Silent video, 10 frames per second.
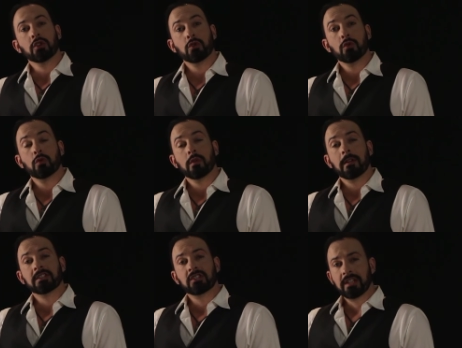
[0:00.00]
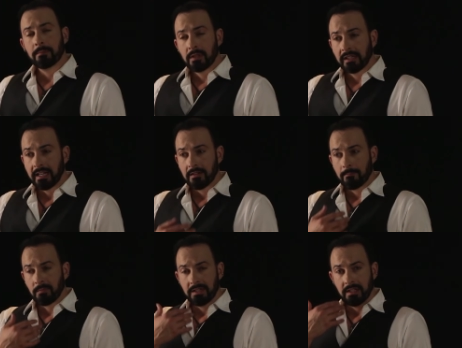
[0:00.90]
you stimulate
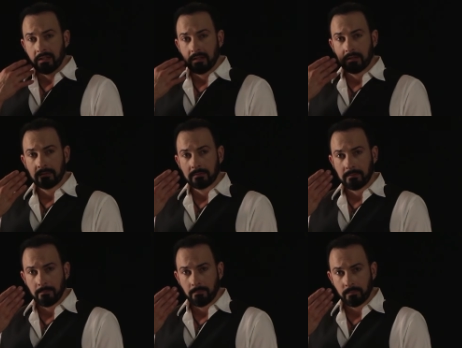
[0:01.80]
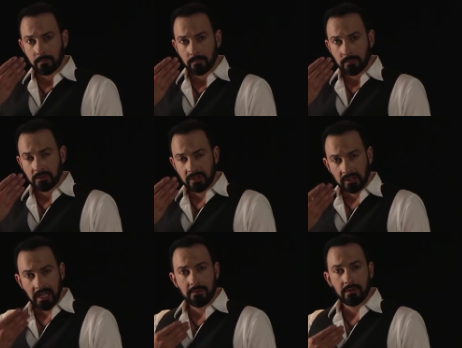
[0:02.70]
the
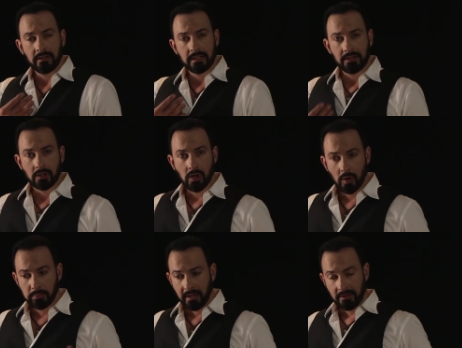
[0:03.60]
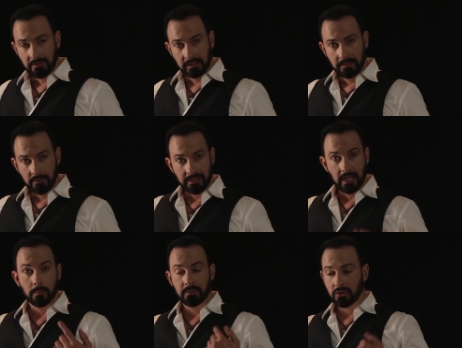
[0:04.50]
saliva and the gallbladder and the liver, it
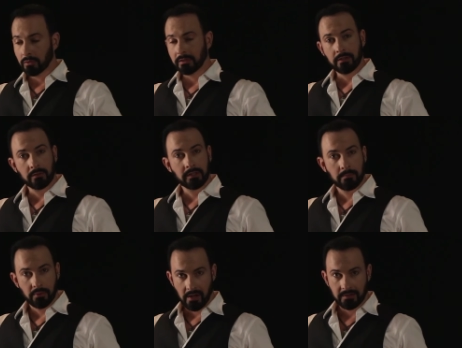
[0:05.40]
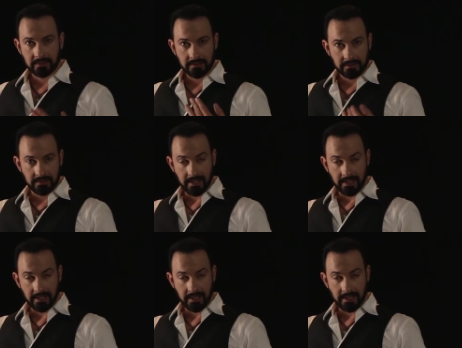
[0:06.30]
helps you literally process and